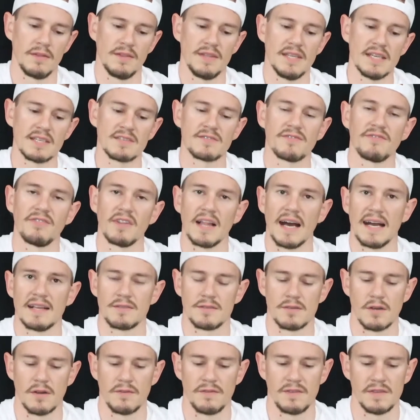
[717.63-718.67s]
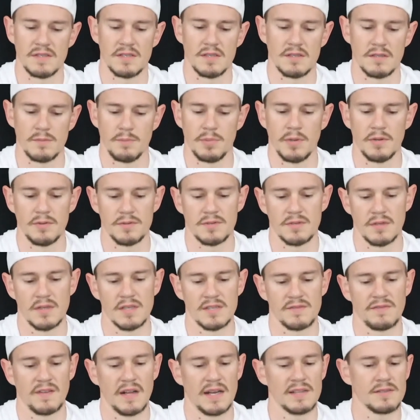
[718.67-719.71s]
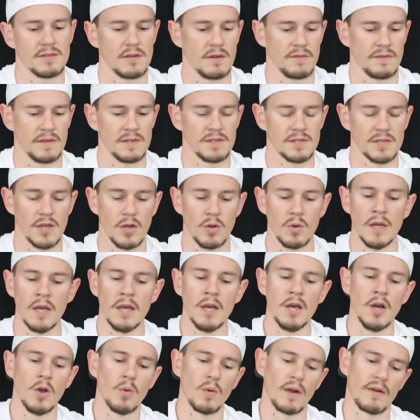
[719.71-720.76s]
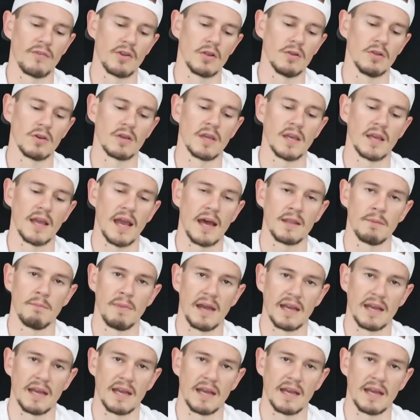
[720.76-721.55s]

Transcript: this flat surface as opposed to this flat surface. So whenever you're looking at the